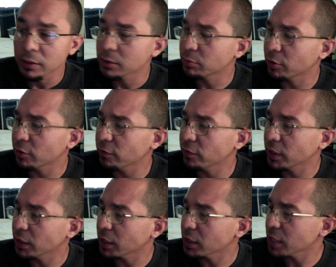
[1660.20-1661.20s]
Perfect.
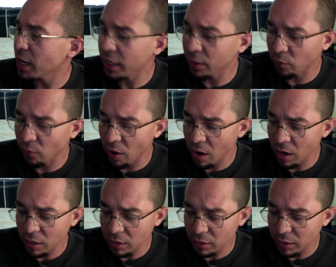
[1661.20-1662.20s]
It's not like a rock.
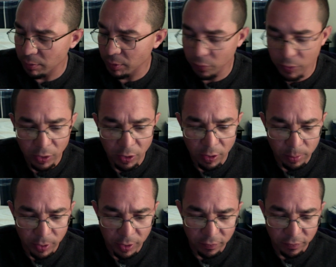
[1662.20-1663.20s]
I mean, we could all
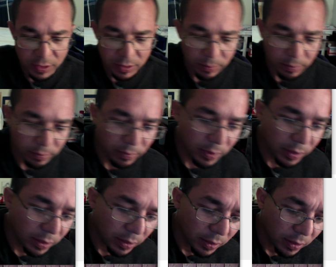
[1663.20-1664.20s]
probably find some,
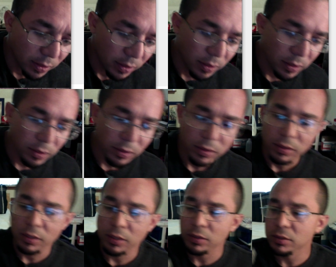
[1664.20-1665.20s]

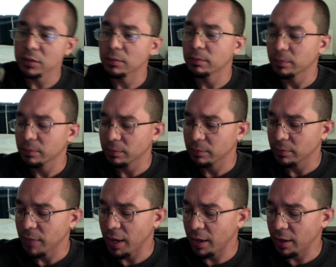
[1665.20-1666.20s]
you know, some
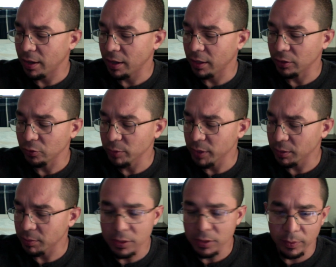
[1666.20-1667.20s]
aluminum
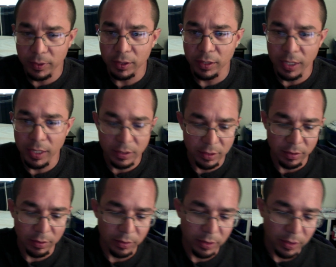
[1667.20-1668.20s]
somewhere as a,
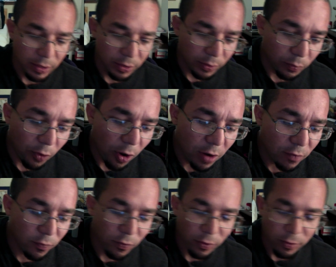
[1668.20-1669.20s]
you know, rock
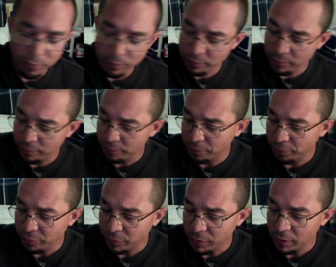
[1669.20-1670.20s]
form.
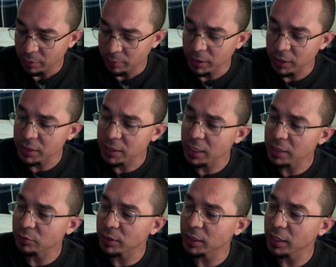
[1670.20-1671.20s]
But these guys
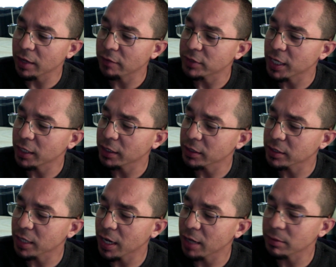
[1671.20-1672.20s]
really have taken the
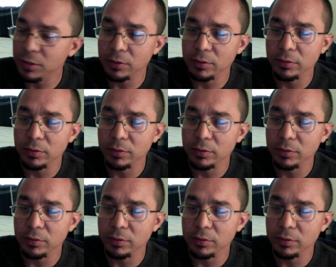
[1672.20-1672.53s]
time to